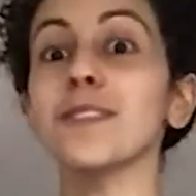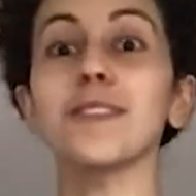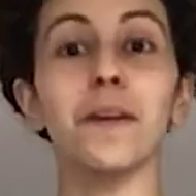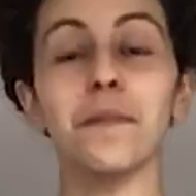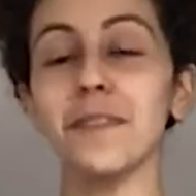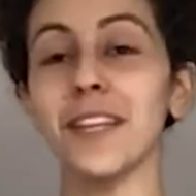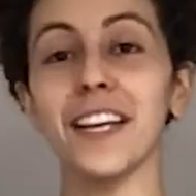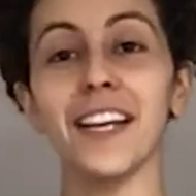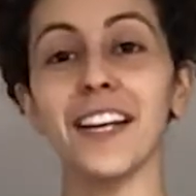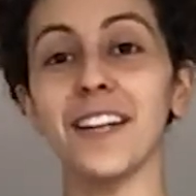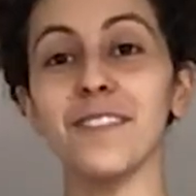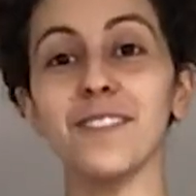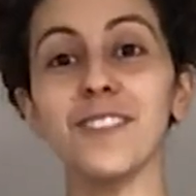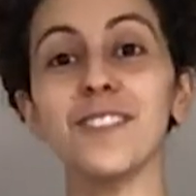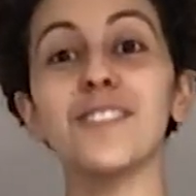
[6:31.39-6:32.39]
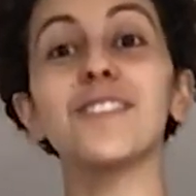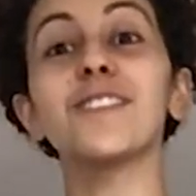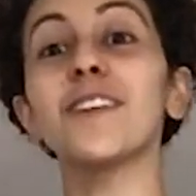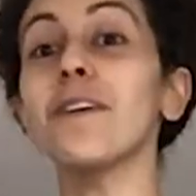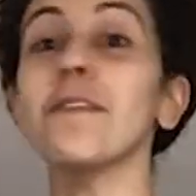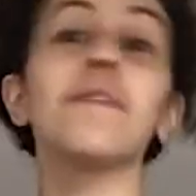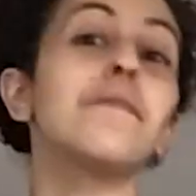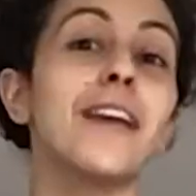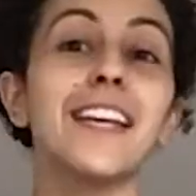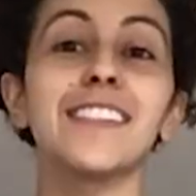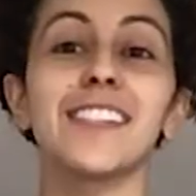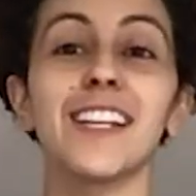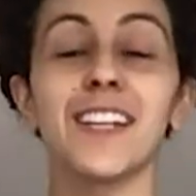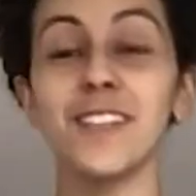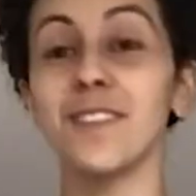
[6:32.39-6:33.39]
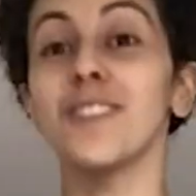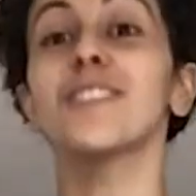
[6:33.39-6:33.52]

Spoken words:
something, it was so amazing and you were